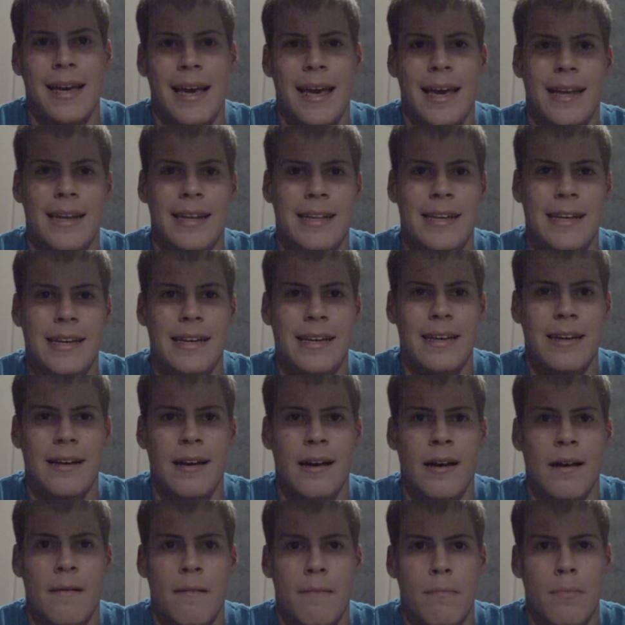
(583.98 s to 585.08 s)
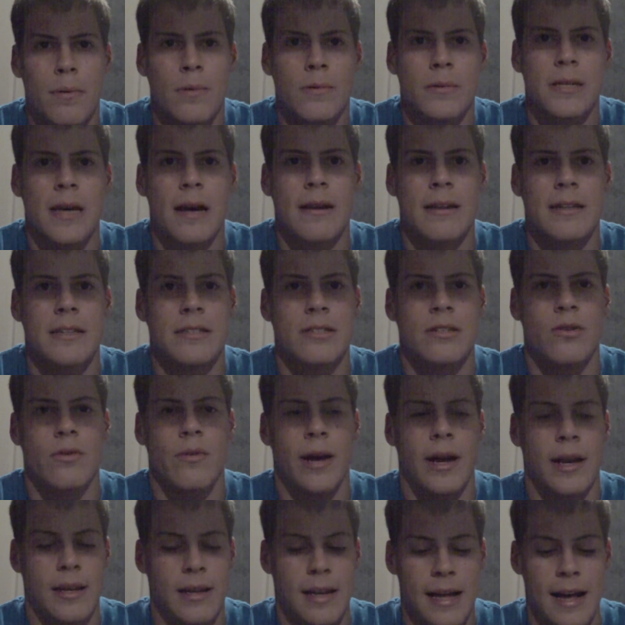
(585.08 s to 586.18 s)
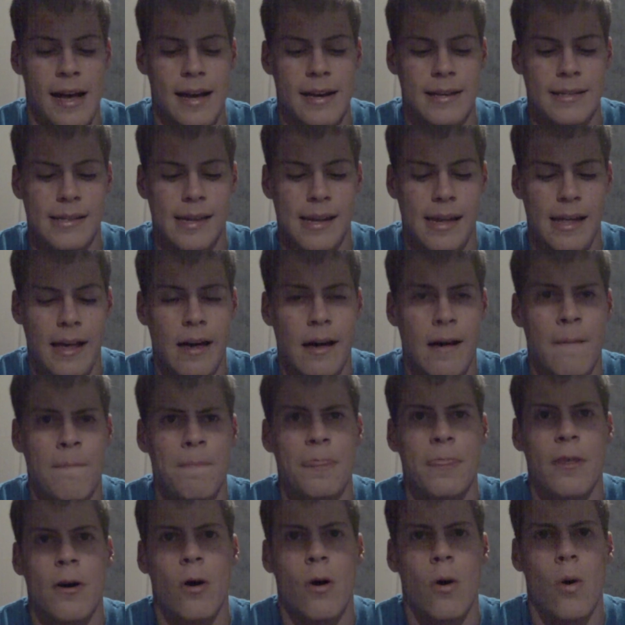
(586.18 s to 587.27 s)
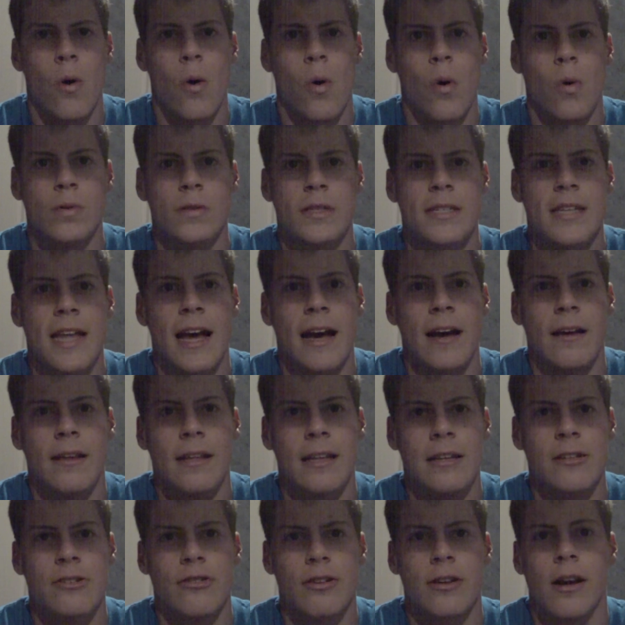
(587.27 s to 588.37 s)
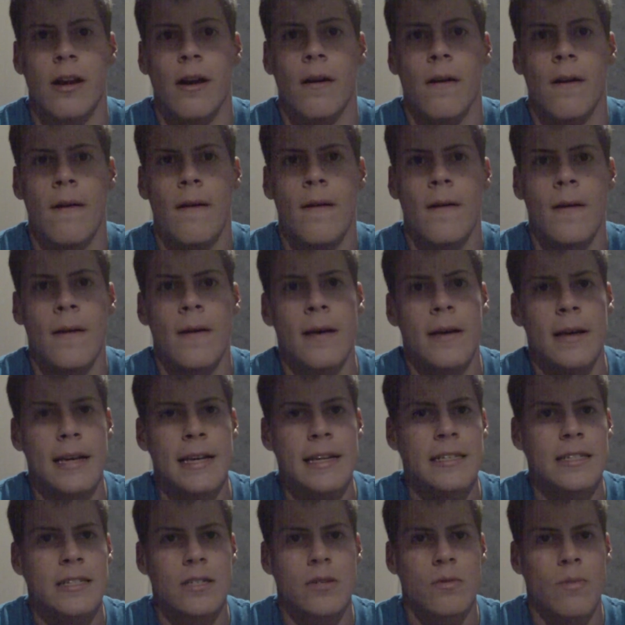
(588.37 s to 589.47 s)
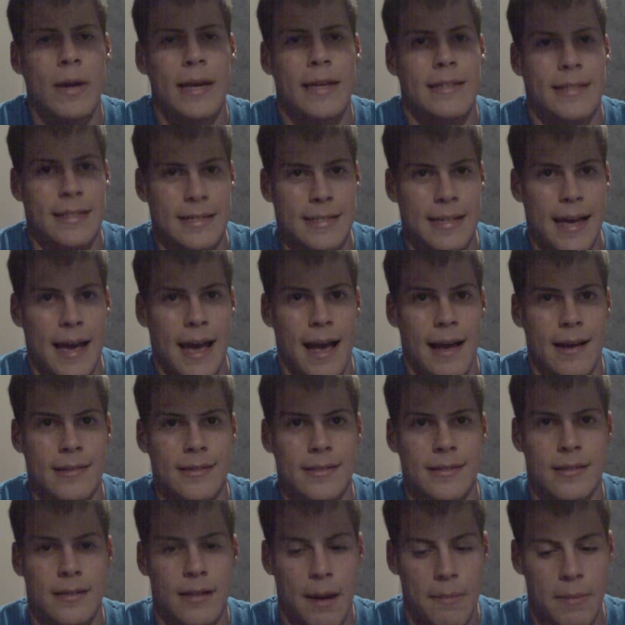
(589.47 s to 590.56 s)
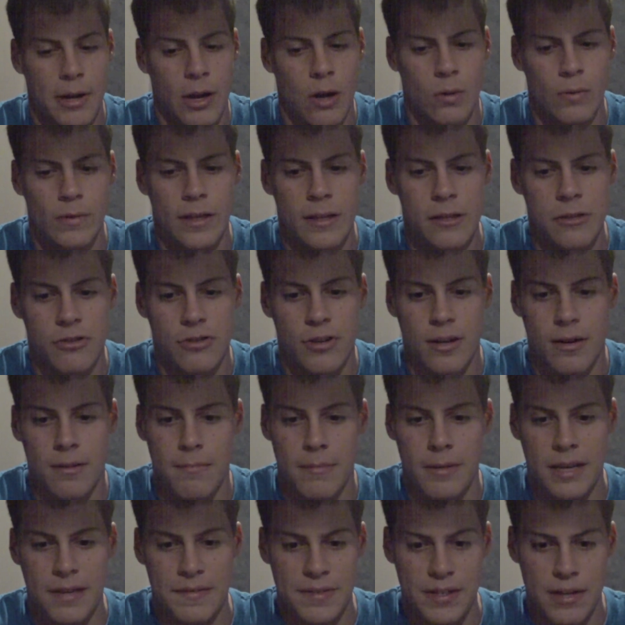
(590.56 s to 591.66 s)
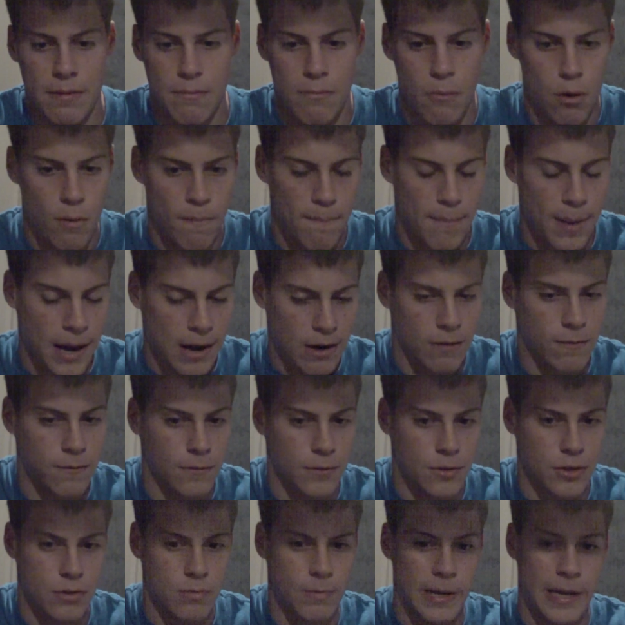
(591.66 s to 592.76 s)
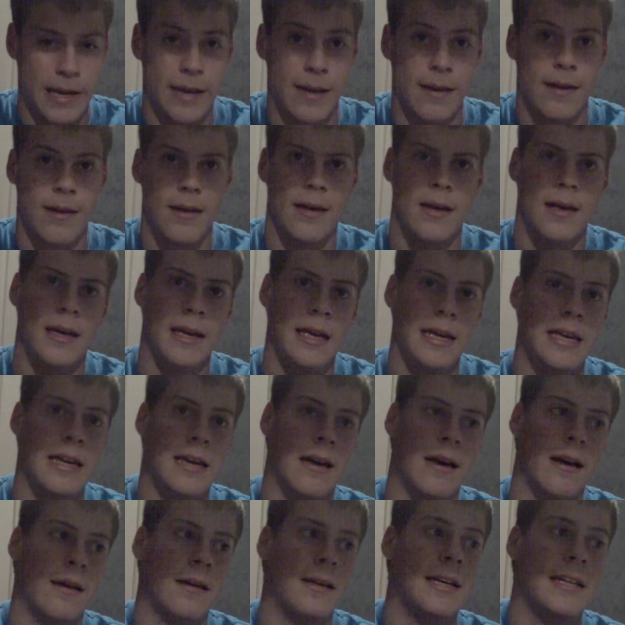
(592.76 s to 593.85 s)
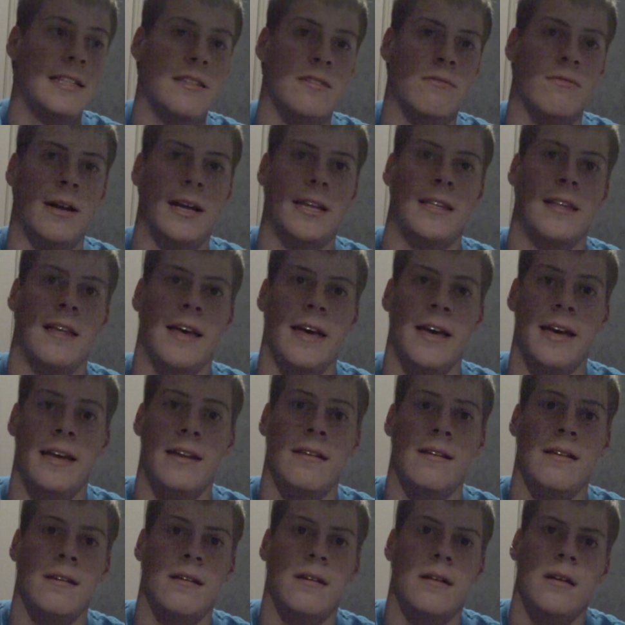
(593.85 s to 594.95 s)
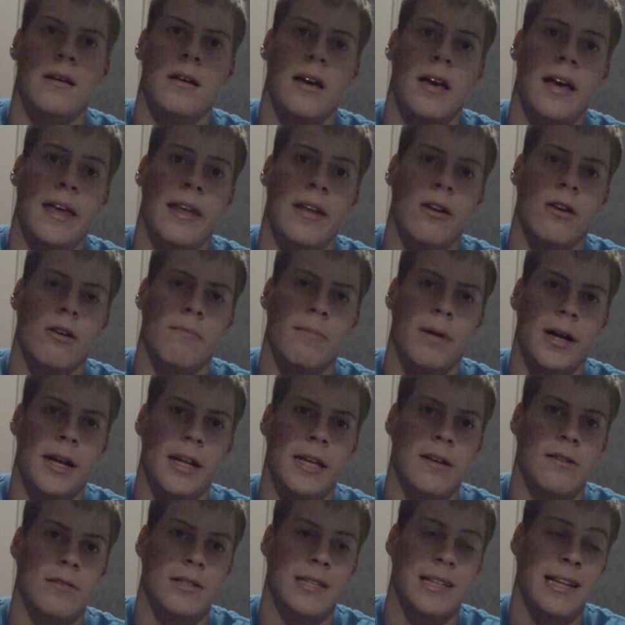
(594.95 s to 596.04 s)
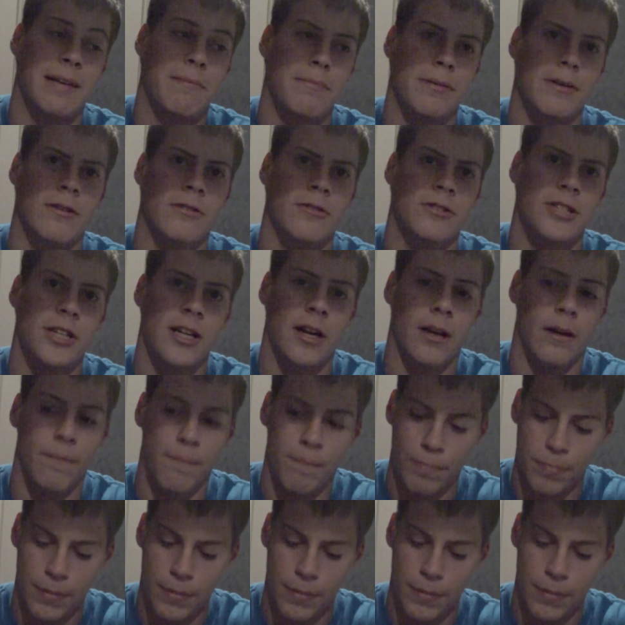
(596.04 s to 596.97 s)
And he pulls out his two-handed axe and he holds down the trigger. He swings this axe. I mean, holding down the trigger gives you a more powerful swing. He hits her right in the head, and her body goes limp in her chair.